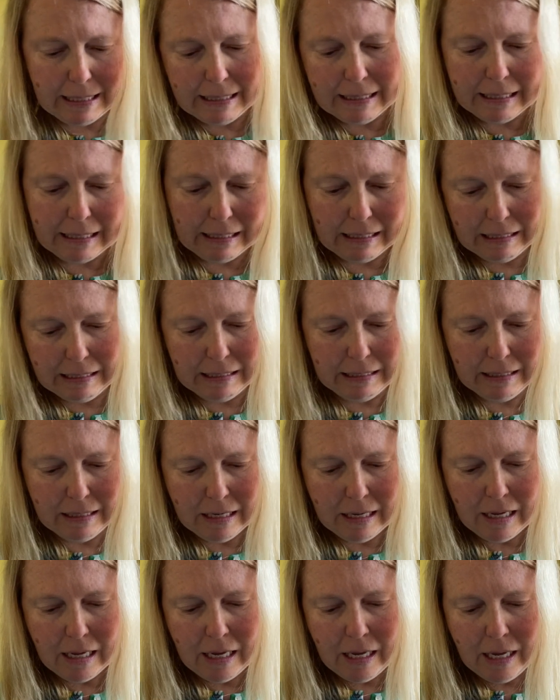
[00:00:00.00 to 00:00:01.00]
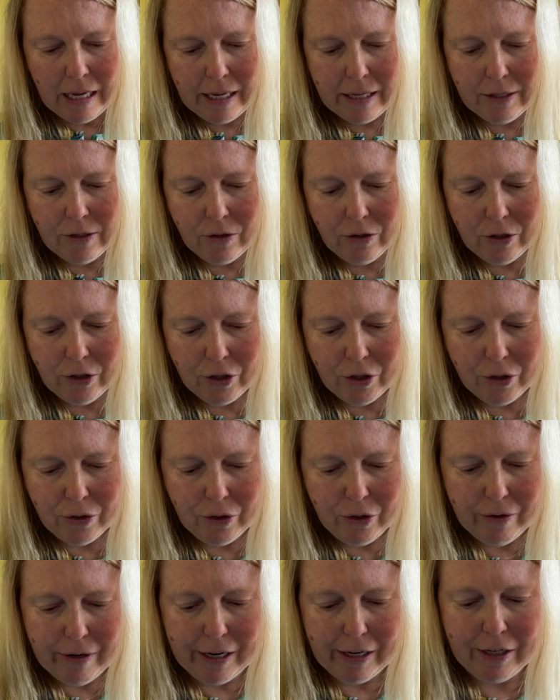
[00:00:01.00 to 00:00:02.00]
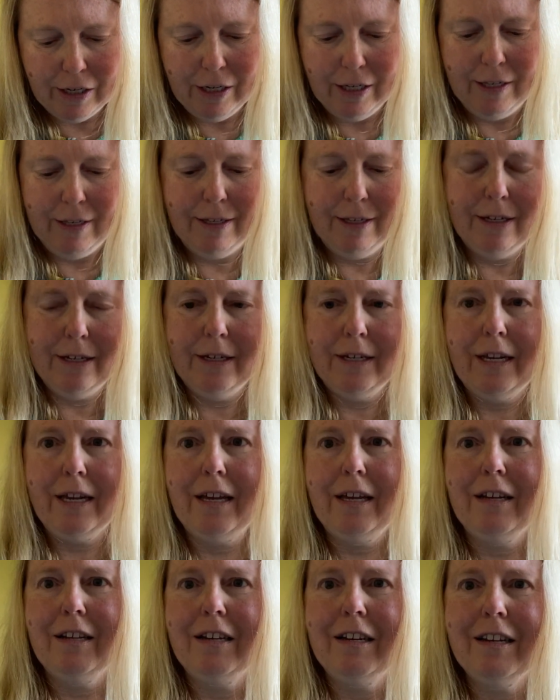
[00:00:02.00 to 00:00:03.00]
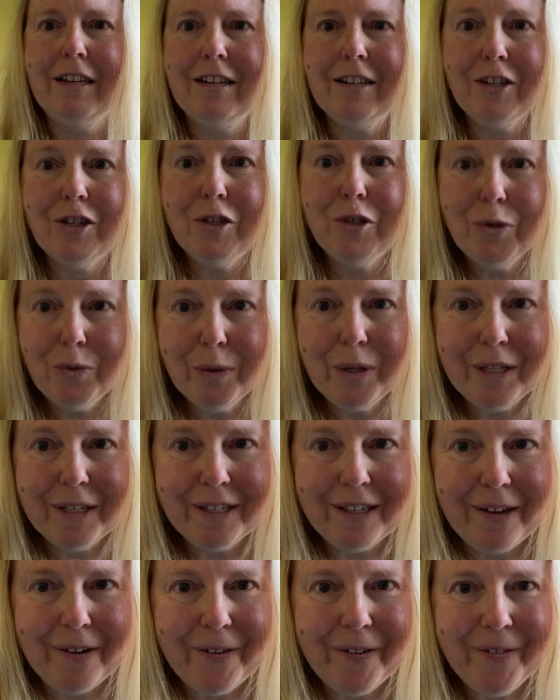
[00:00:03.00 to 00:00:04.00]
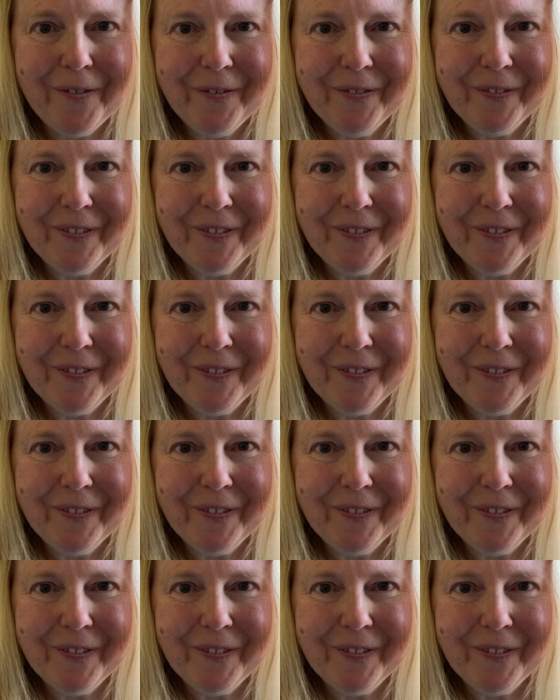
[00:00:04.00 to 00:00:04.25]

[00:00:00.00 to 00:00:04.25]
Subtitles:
And then it's not until you actually sit down and do it yourself